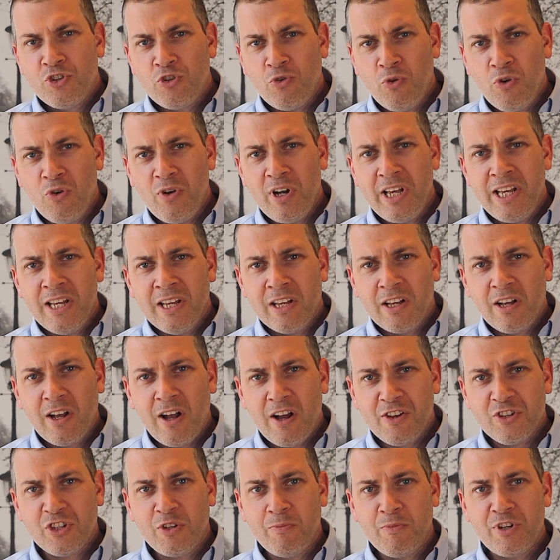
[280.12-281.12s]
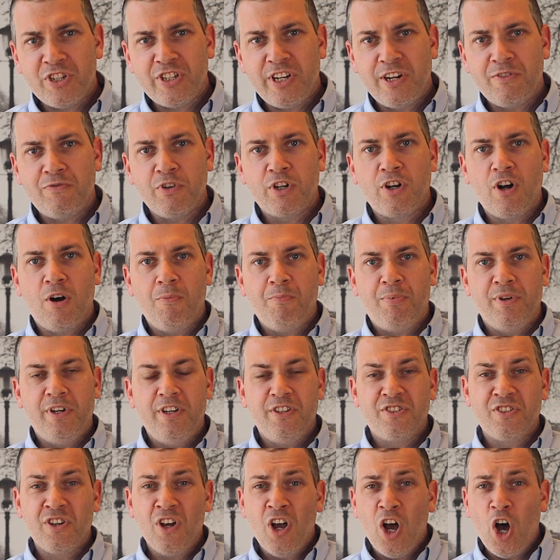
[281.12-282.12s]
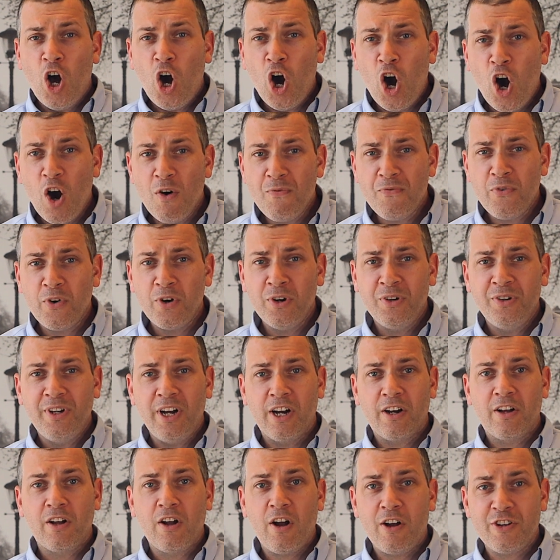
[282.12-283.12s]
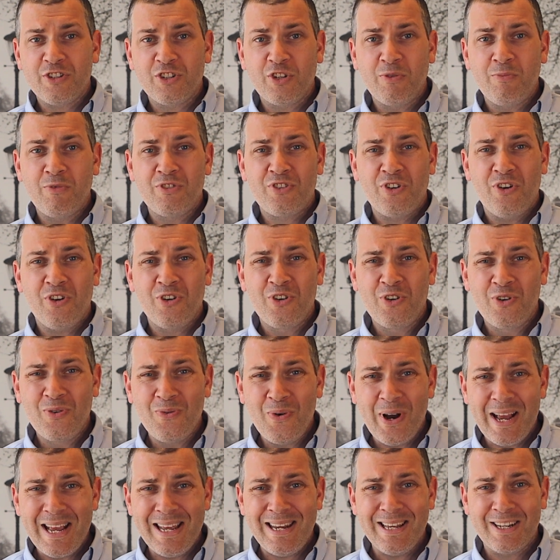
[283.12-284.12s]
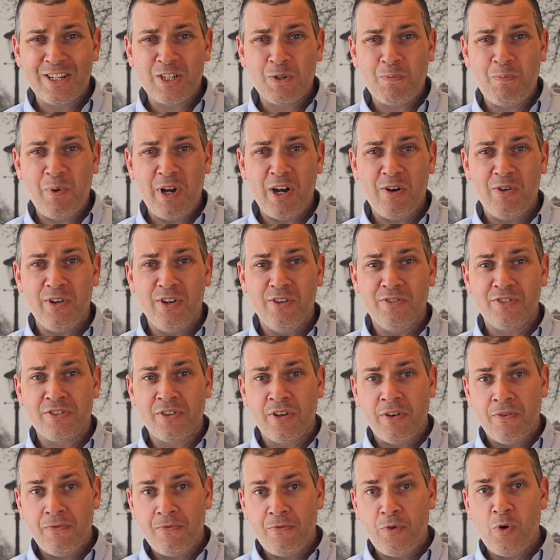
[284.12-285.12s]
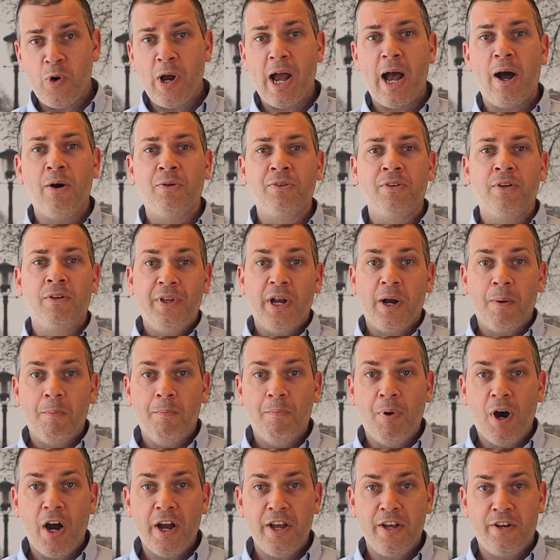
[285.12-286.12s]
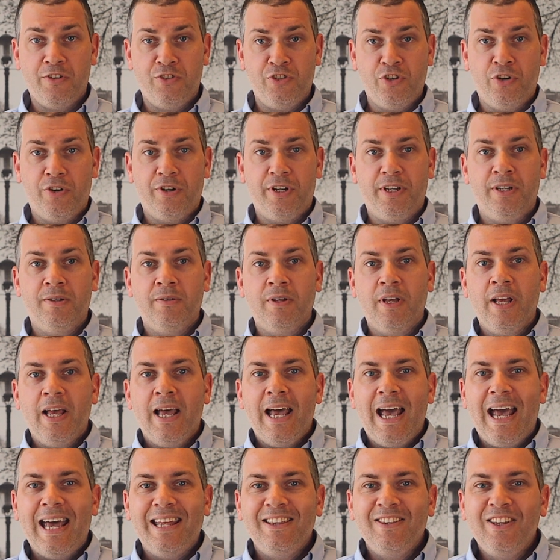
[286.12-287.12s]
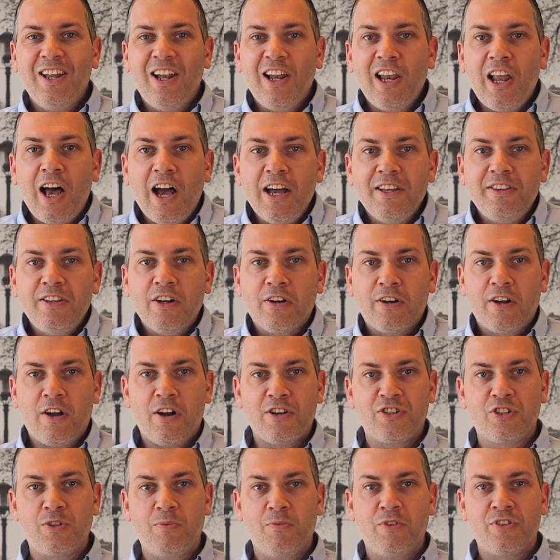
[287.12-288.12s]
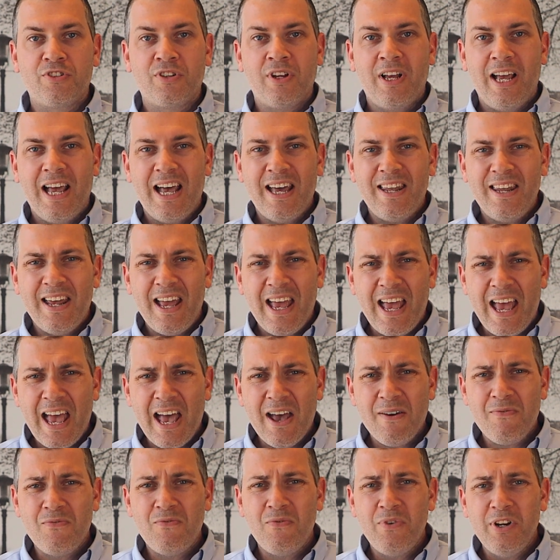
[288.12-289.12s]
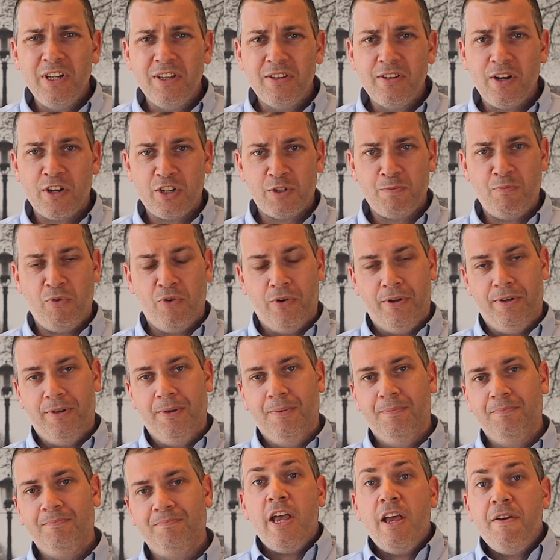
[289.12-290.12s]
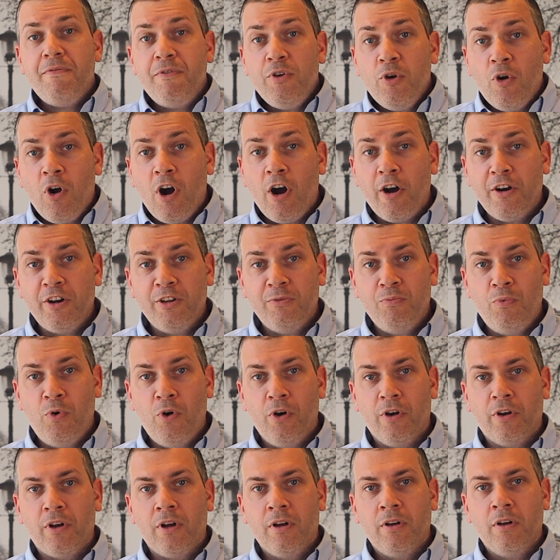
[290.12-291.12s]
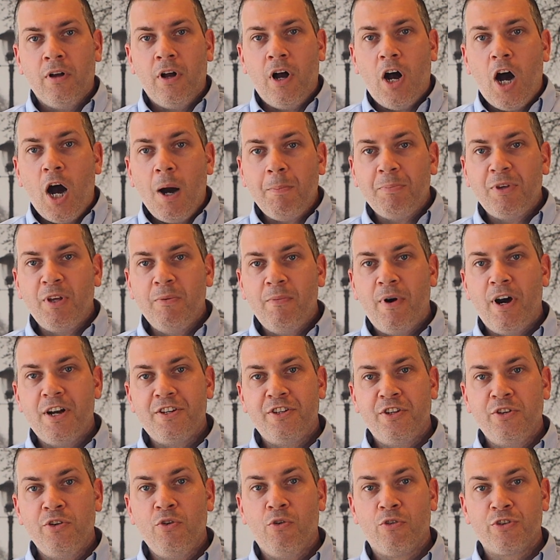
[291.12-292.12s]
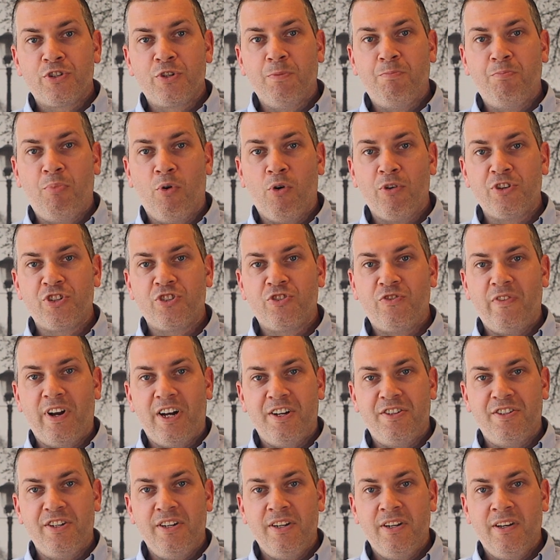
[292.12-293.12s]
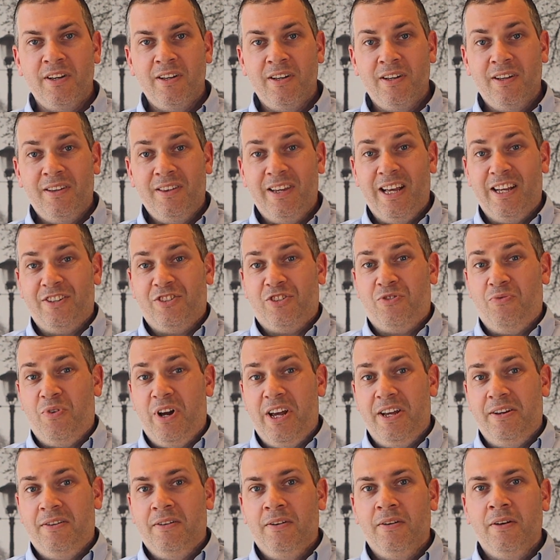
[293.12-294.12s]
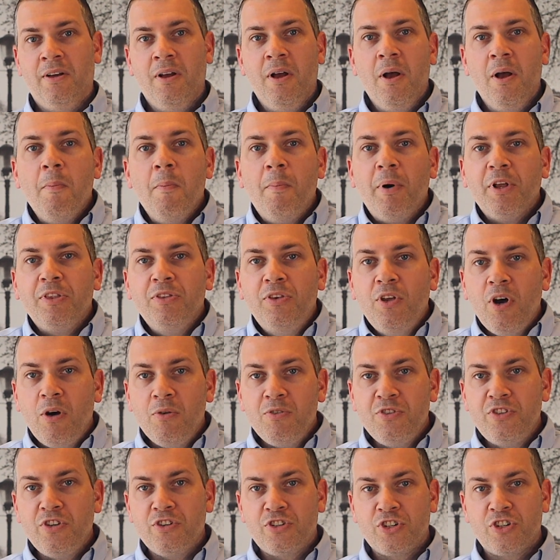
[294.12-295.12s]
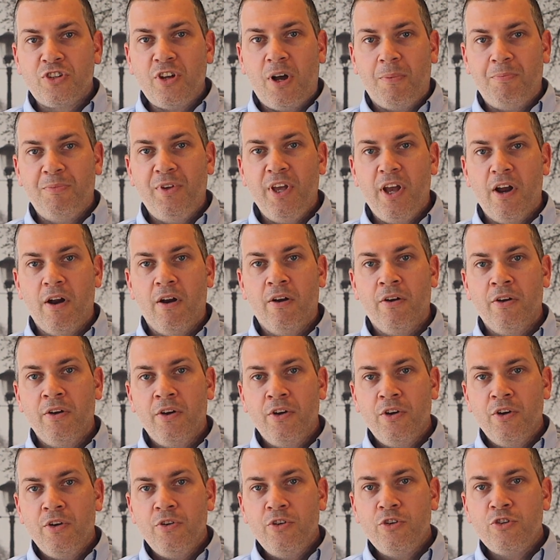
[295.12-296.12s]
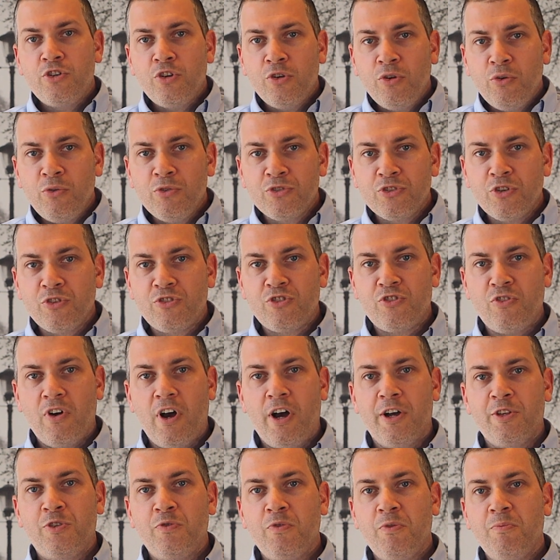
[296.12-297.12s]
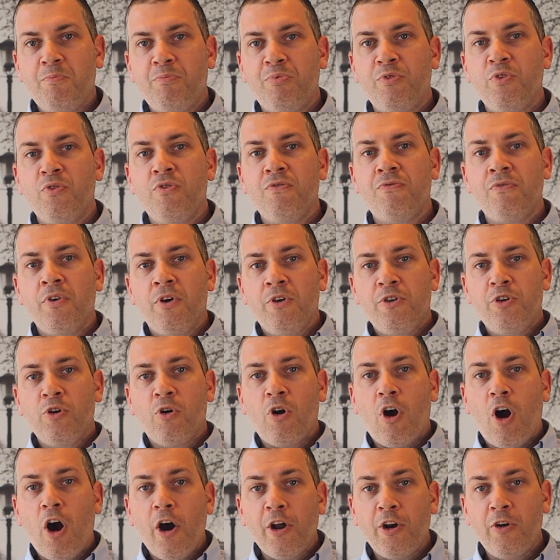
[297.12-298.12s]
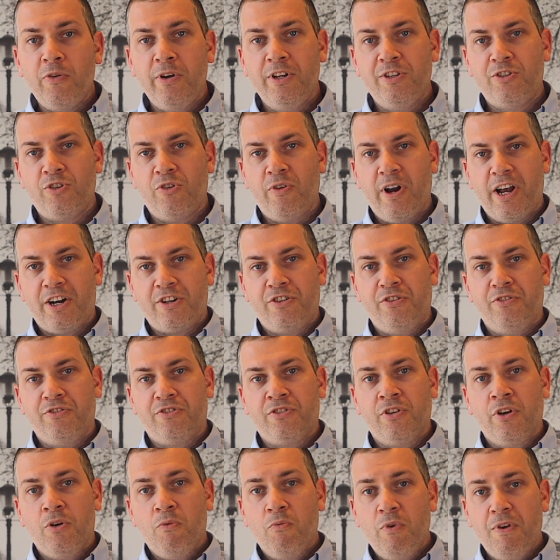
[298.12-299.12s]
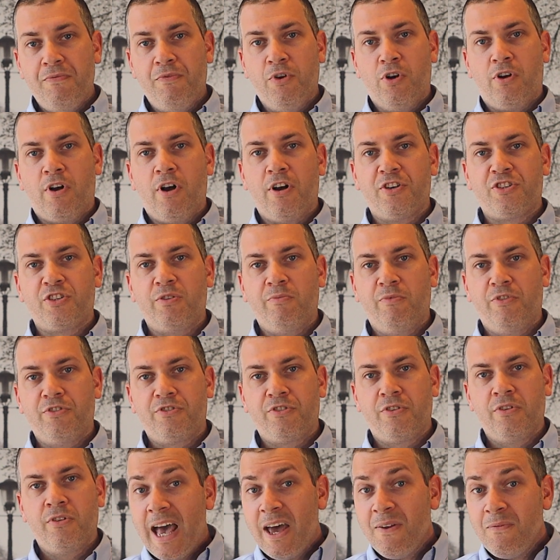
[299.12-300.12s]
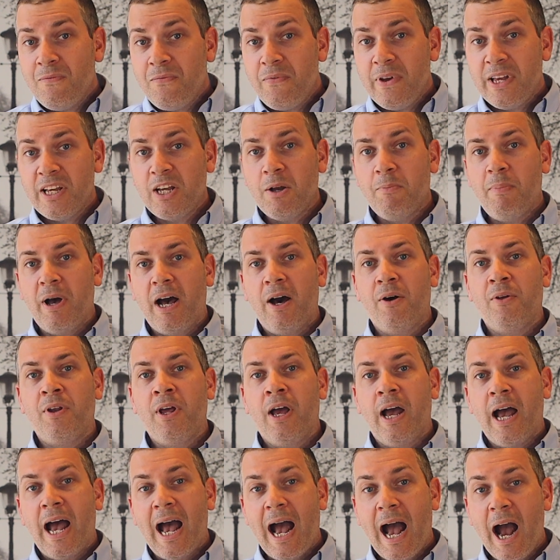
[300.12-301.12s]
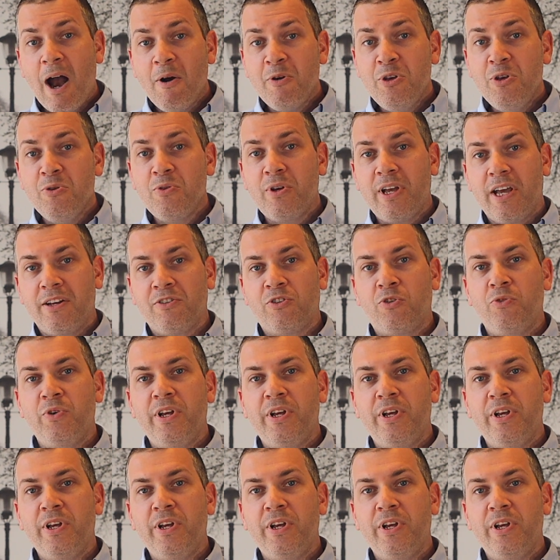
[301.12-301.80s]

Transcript: Truly customer-centric companies offer their customers a great experience throughout their buying journey and delight their customers at every touchpoint. If you're hard at work optimizing your support strategy, that's great. But don't just stop there. You should also try to improve your other interactions with your customers and think about how you can